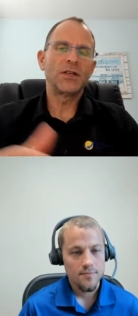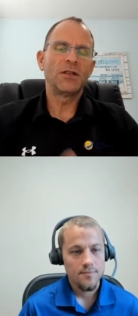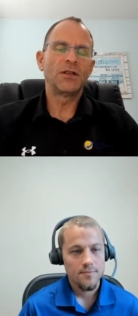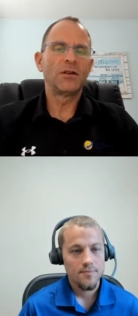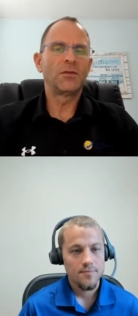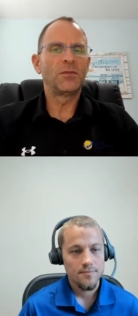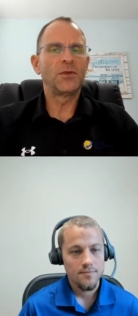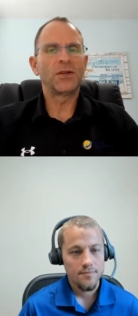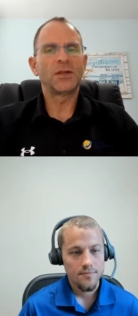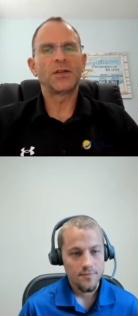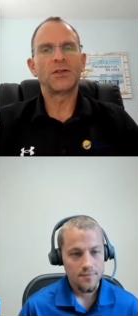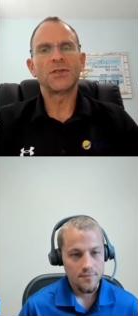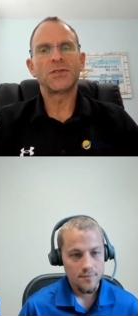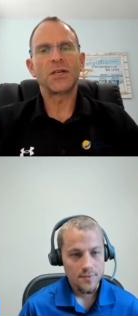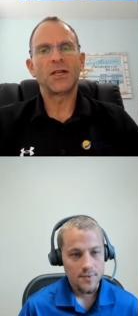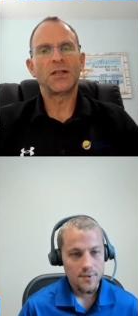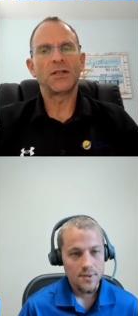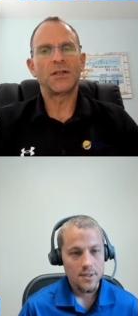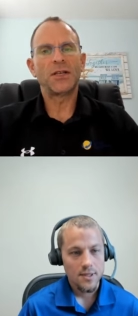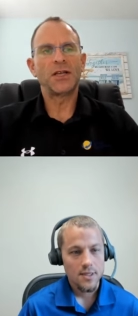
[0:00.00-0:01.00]
Speaker 1: a little bit of
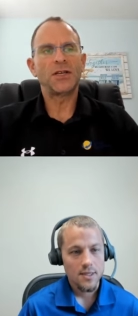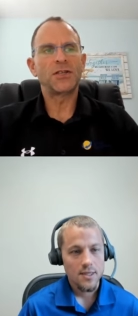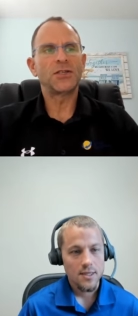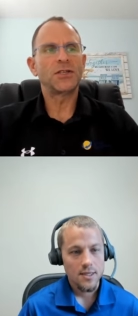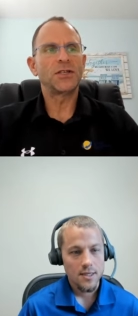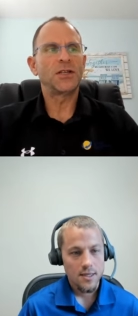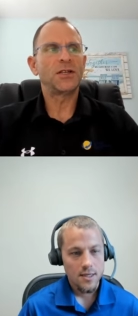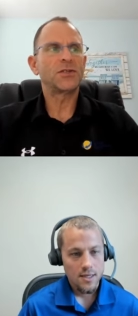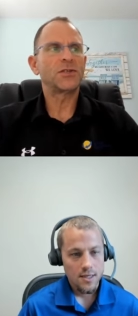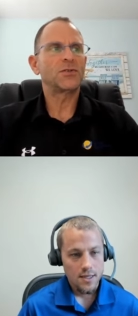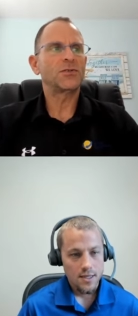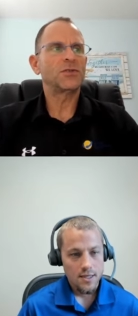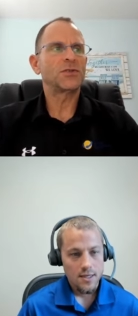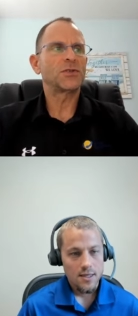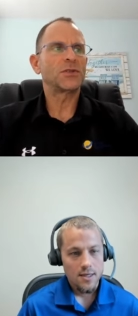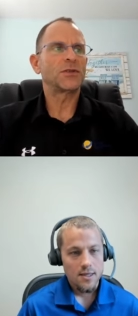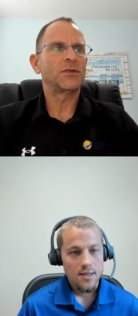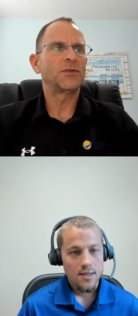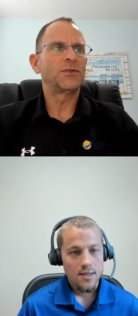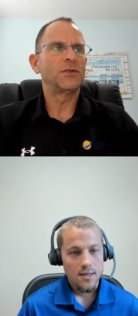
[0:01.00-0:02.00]
consolidation as a
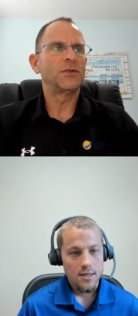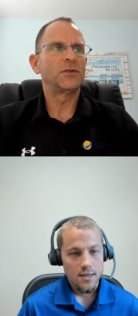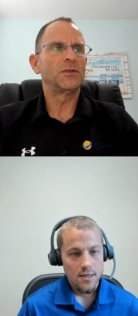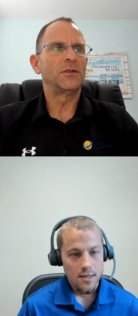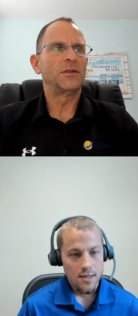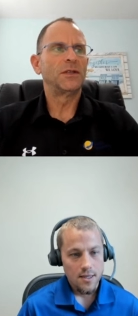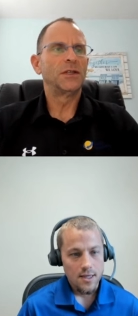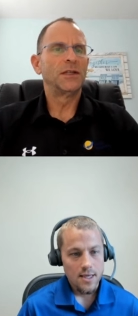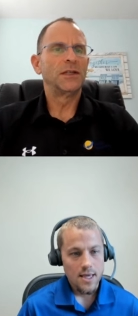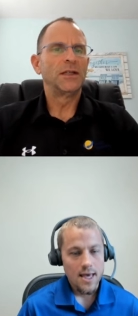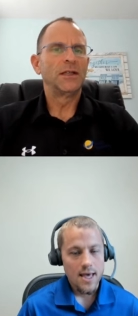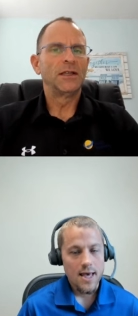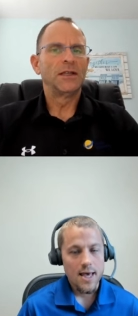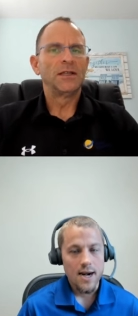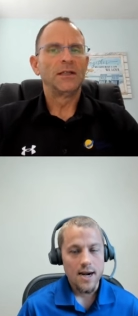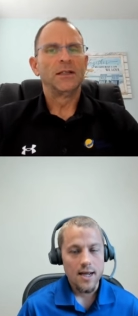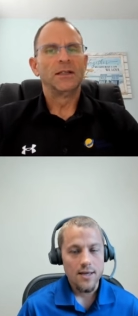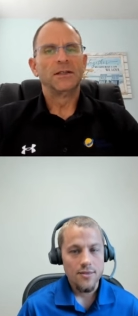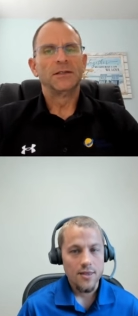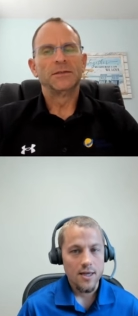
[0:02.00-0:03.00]
result too.
Speaker 2: Yeah,
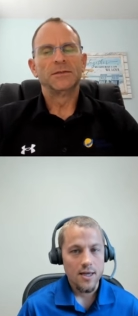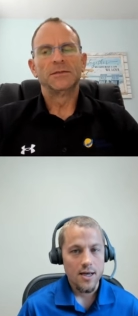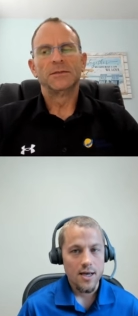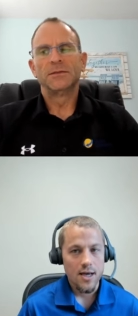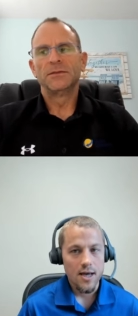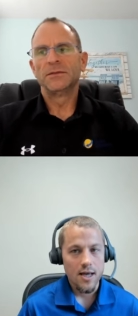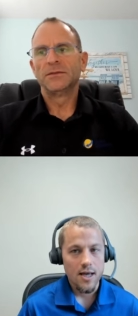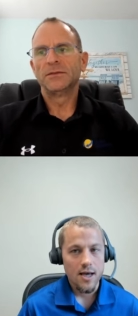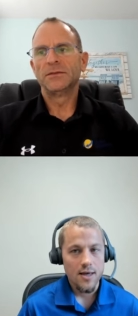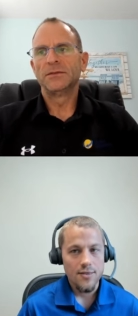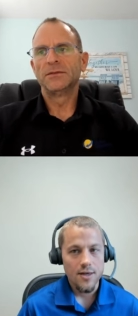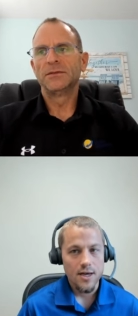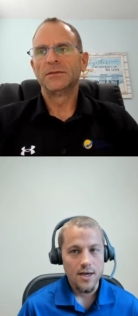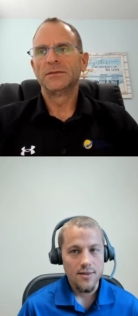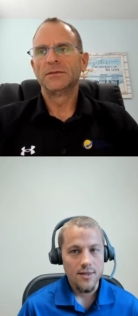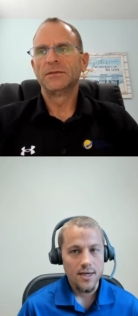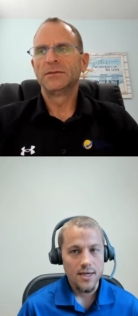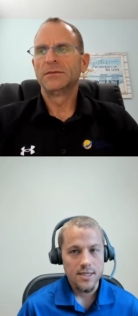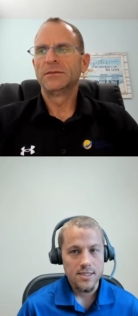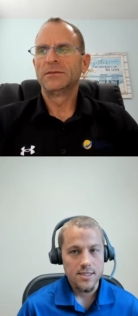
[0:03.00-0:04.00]
and I think I, I
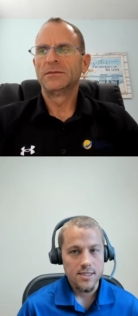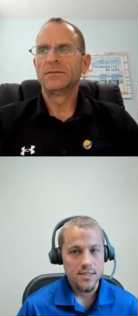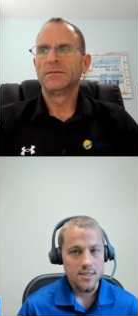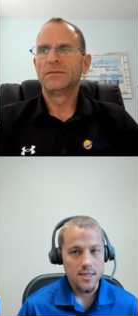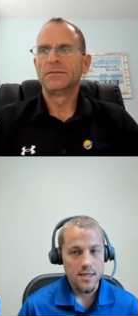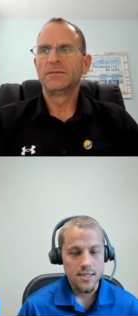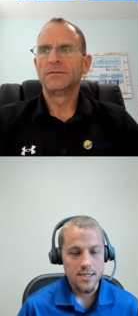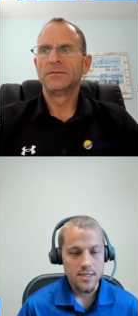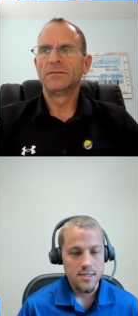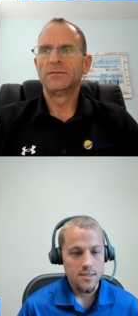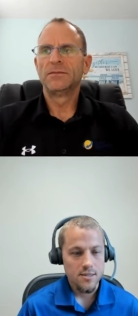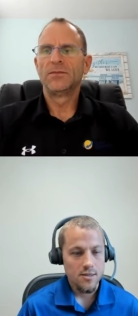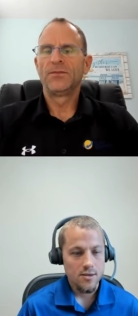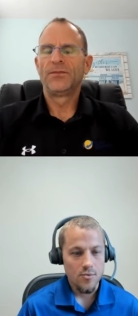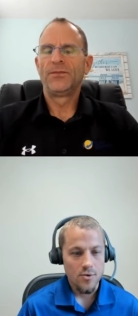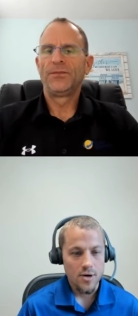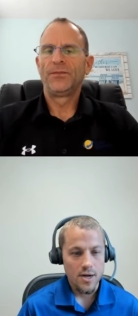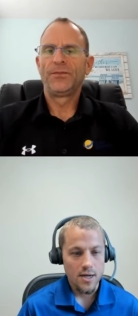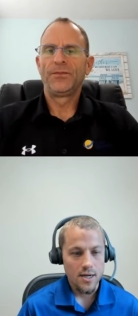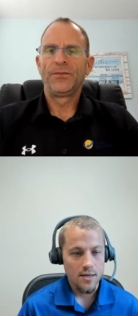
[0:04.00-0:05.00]
think it's it's
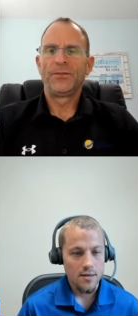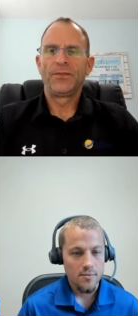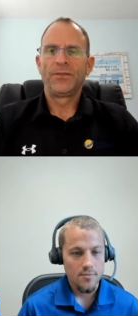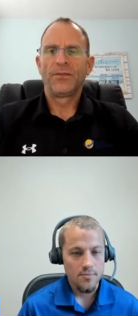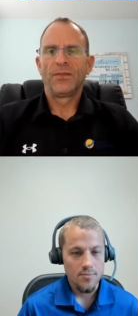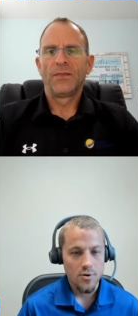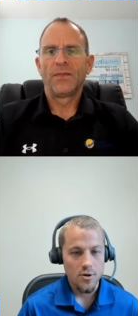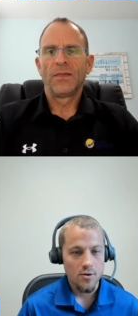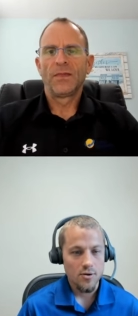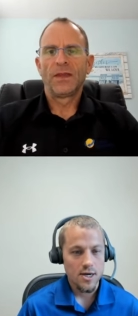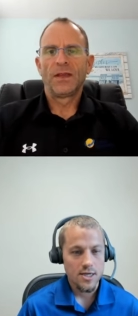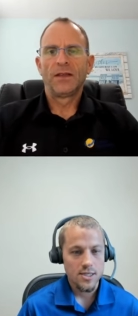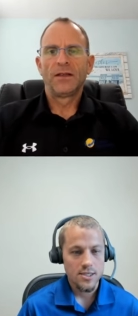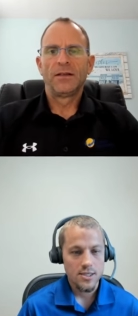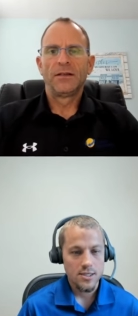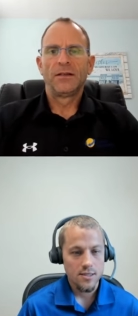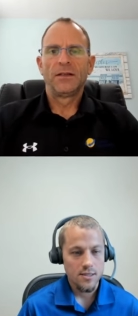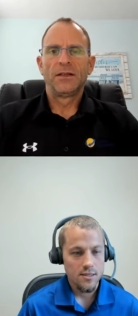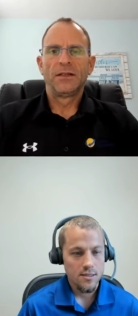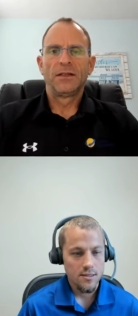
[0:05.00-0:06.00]
the right
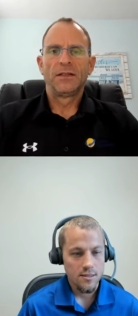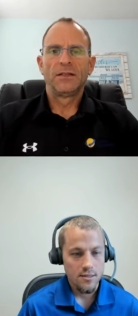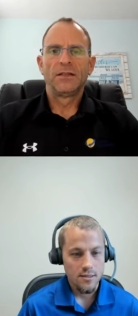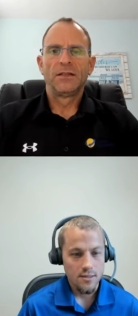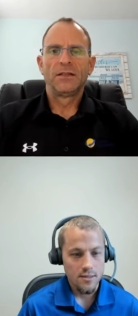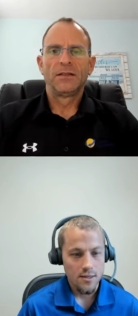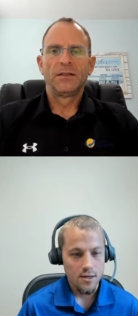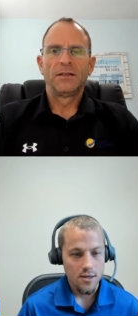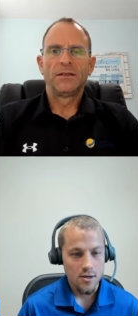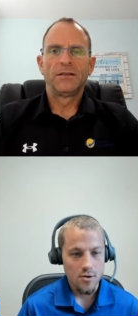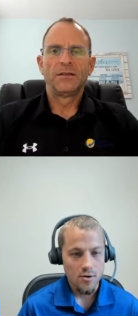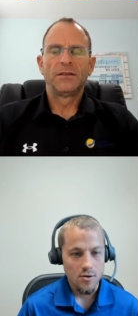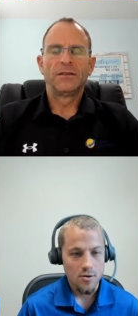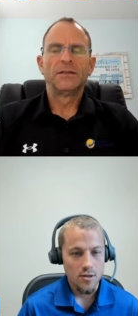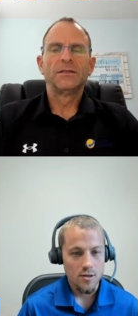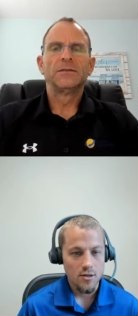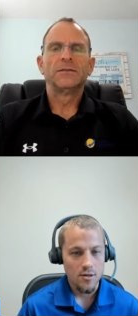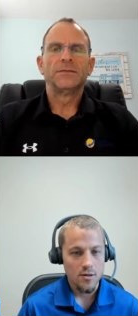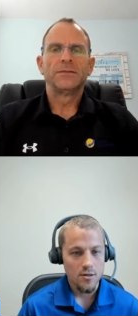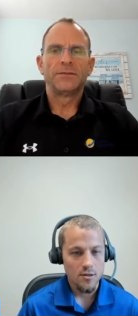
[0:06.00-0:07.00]
progression. You know,
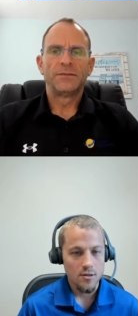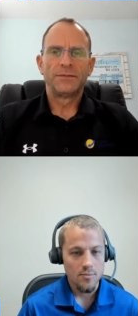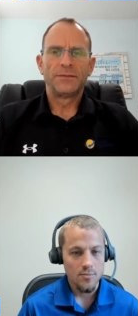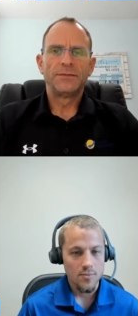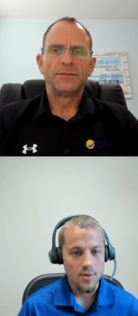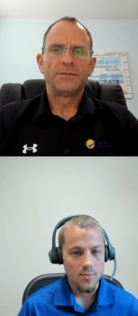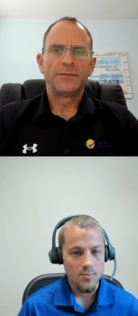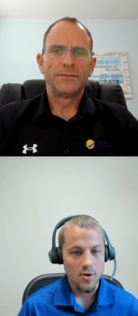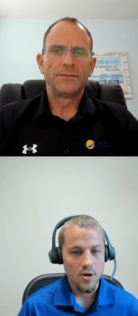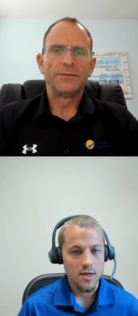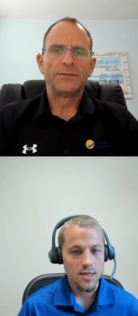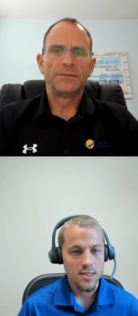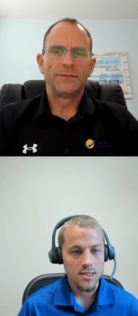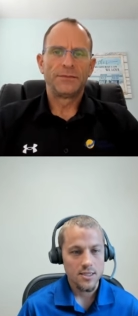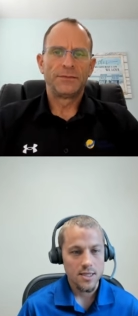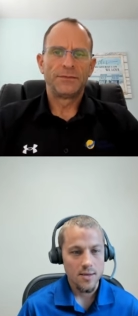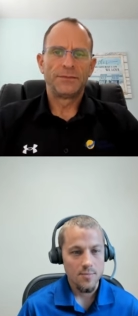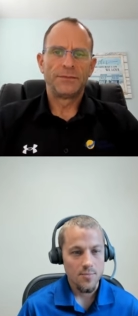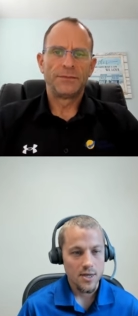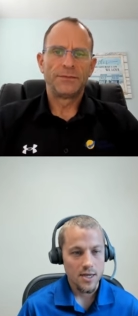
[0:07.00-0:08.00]
the, the
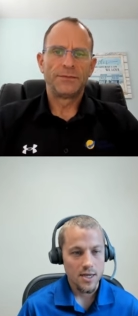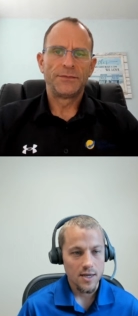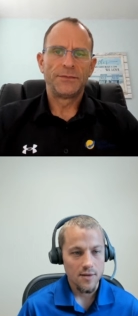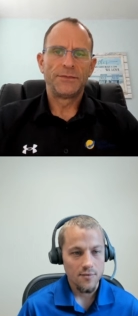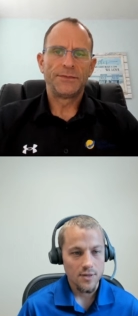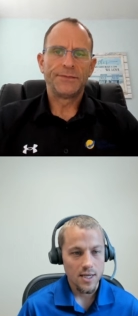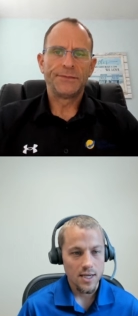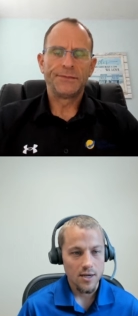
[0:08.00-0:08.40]
market's not big enough